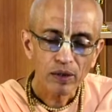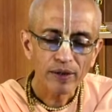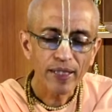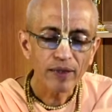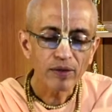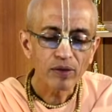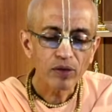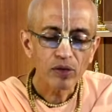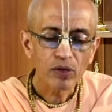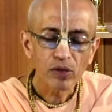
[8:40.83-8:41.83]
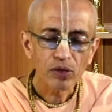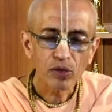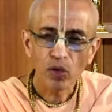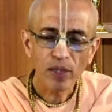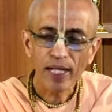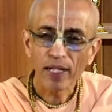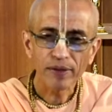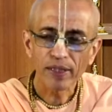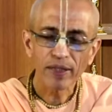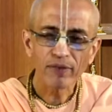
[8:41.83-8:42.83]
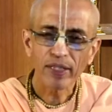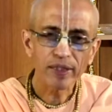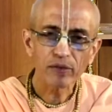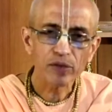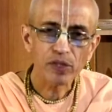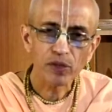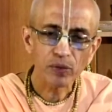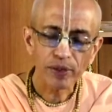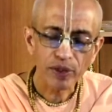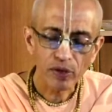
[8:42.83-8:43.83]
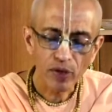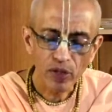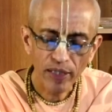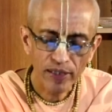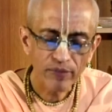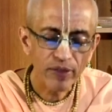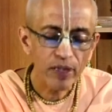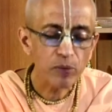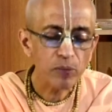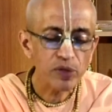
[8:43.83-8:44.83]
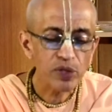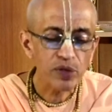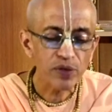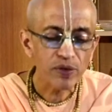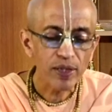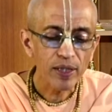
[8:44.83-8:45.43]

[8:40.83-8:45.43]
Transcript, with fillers: then you are not in a very good situation. You're not in a very good position.